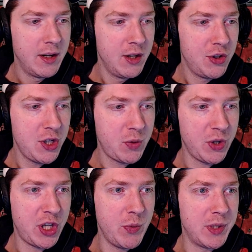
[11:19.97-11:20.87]
Just
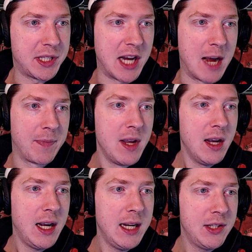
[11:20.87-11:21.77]
wish he would stop.
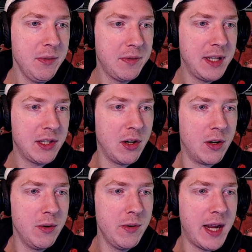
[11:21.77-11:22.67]
I don't think they're...
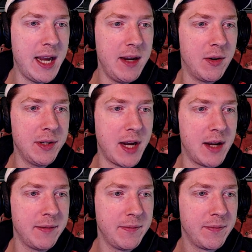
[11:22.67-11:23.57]
Oh, hey, hold
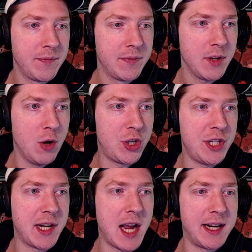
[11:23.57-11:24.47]
on. Oh, she's
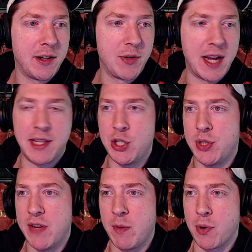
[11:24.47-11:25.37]
in hiding. Okay, I thought she was
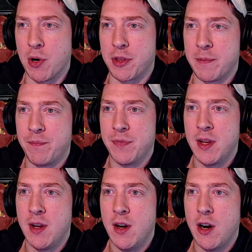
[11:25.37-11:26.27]
giving birth.
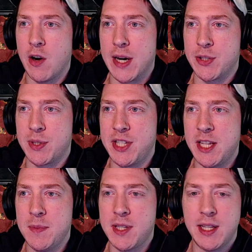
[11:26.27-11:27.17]
Alright, so it
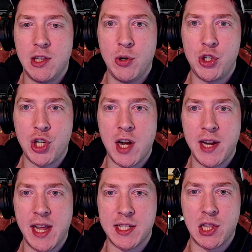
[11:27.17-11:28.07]
seems Lord Jon
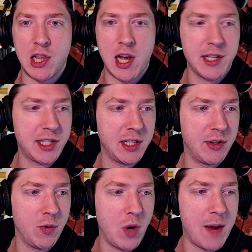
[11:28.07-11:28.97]
has lost
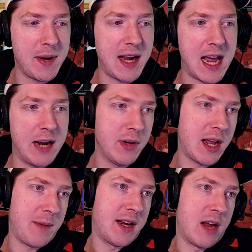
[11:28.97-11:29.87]
the... I
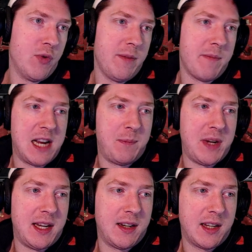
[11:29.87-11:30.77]
wouldn't mind
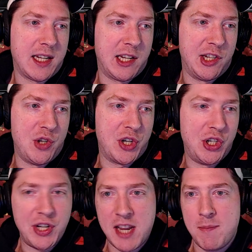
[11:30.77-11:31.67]
being... Could
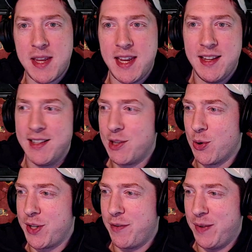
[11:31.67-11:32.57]
you name me
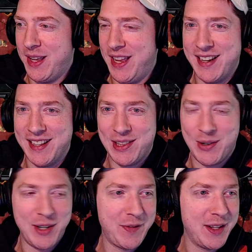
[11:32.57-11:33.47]
Lord of
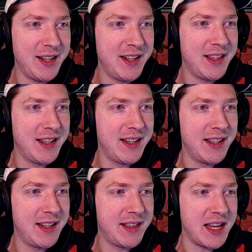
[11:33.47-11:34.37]

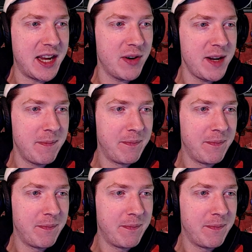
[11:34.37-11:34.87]
the Eyrie?